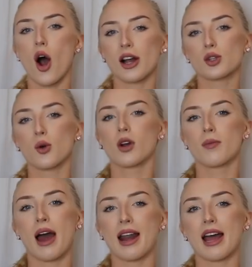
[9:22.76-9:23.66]
I talk
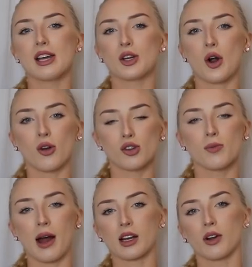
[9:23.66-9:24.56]
about how you can hold
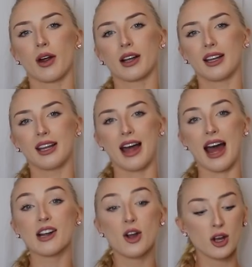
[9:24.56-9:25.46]
your back correctly in
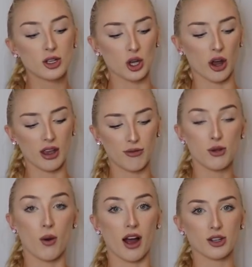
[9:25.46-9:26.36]
that. So if
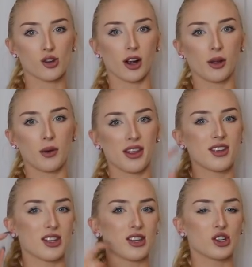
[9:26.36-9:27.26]
you are struggling with
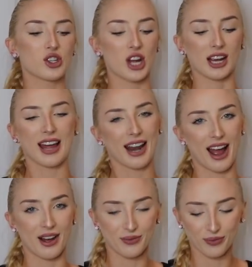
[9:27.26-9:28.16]
it, then just check that
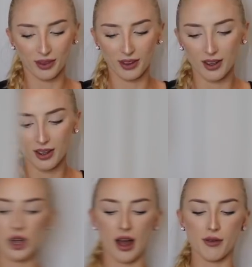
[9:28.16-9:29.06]
out. What advice
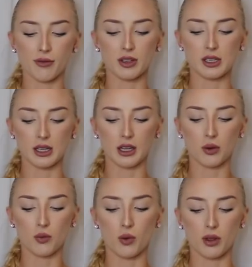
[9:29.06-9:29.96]
do you have for
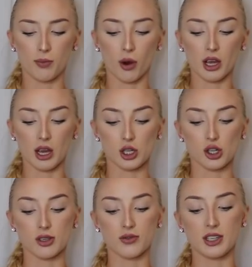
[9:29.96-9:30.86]
dealing with body
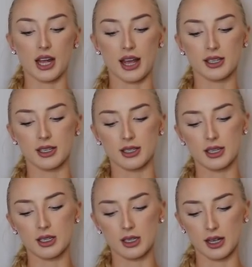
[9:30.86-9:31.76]
issues for dancers?
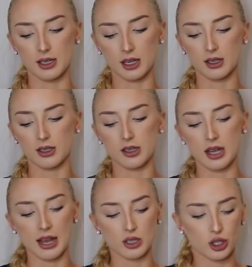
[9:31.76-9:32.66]
This is Addicted to
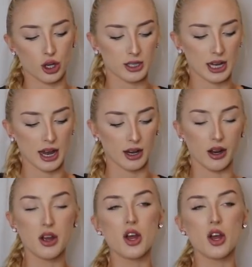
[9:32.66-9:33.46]
Dance 13.